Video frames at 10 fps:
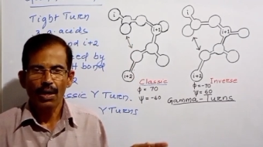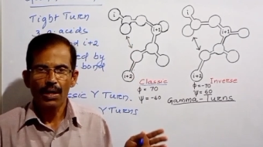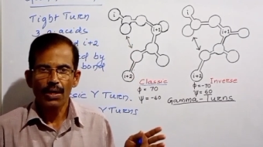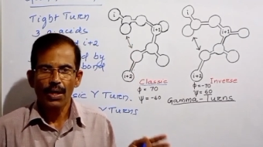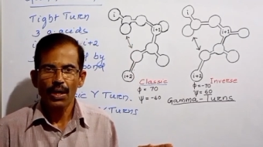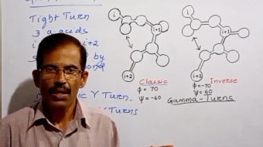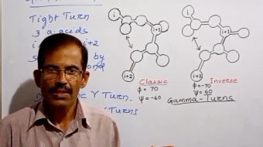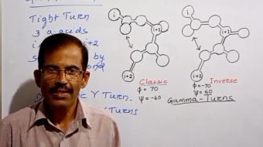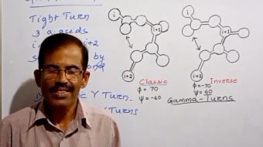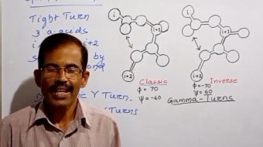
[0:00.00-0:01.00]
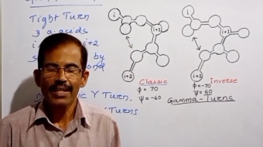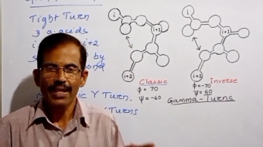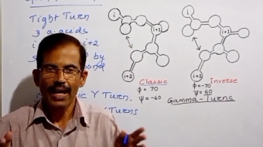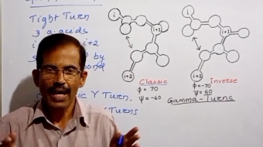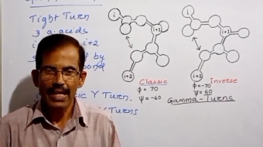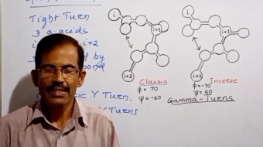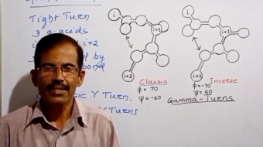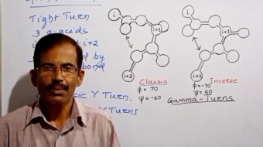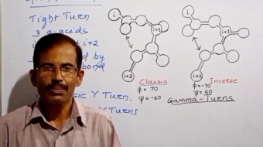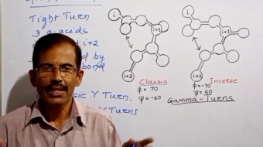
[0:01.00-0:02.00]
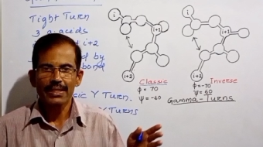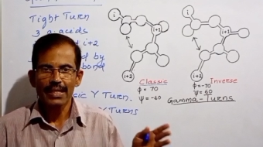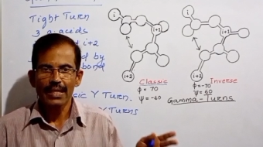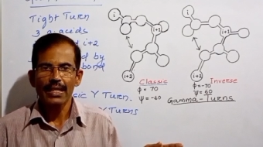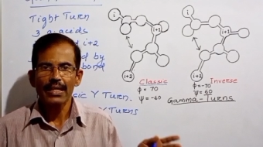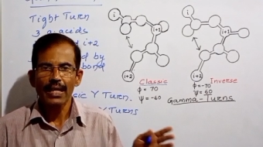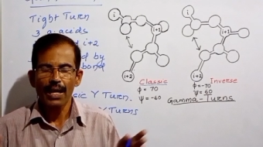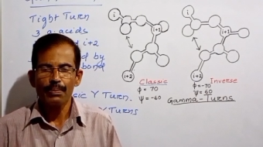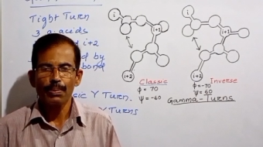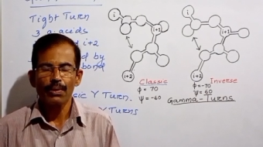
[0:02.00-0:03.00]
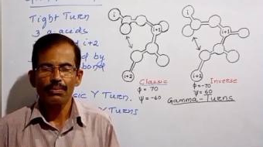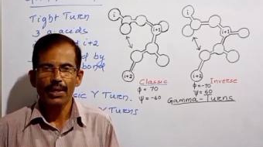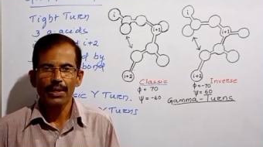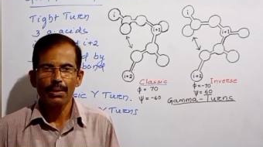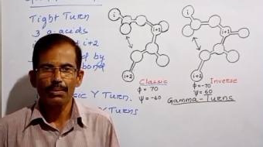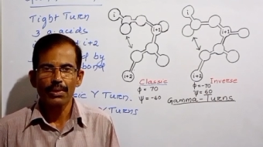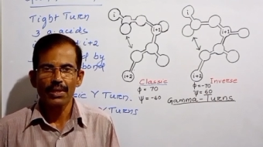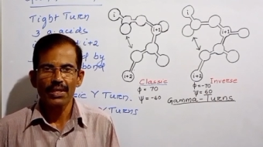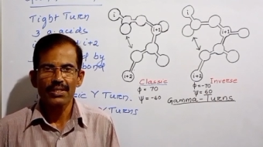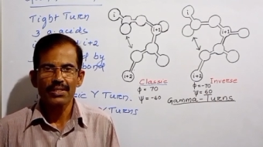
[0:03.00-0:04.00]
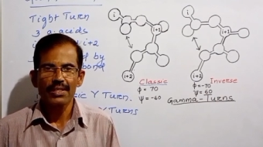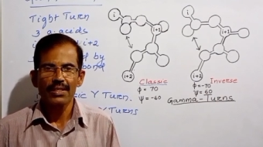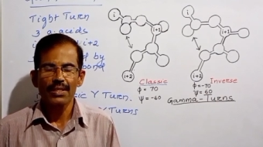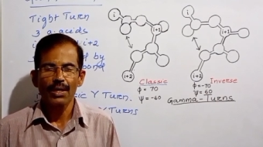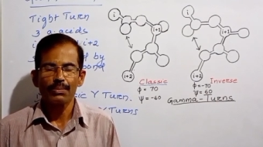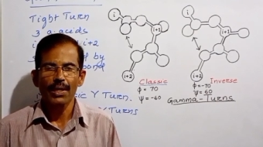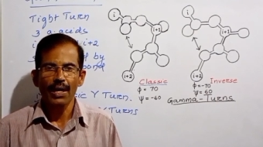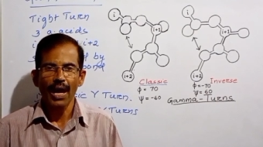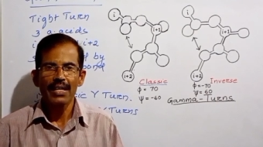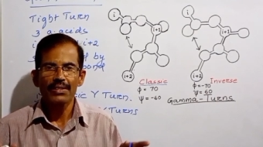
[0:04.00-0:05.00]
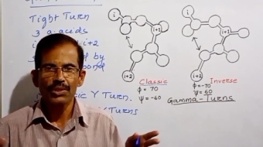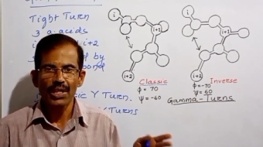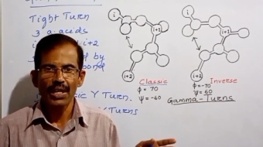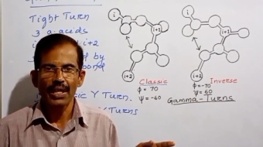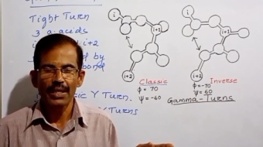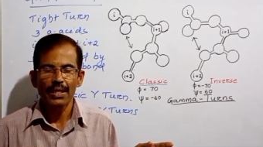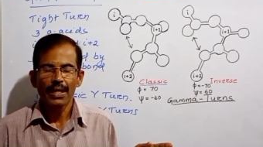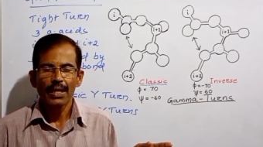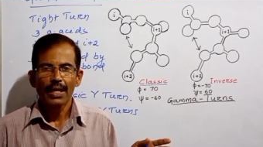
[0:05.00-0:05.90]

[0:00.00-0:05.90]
occurs at the edge of the second hypervariable region of the light chain